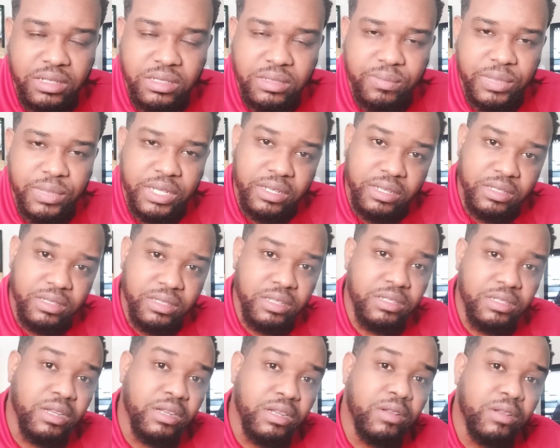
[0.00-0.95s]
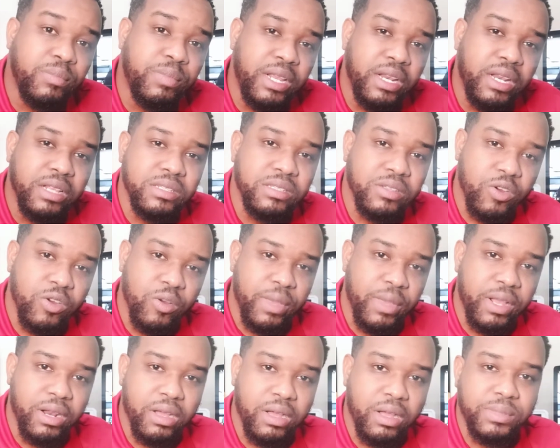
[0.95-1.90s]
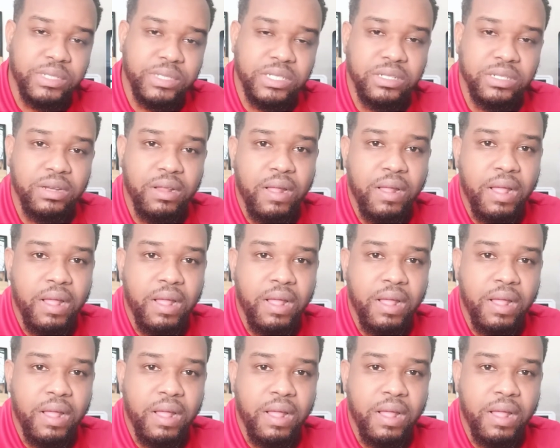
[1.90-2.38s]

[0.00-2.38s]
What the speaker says: because the jungle peanuts are a better option.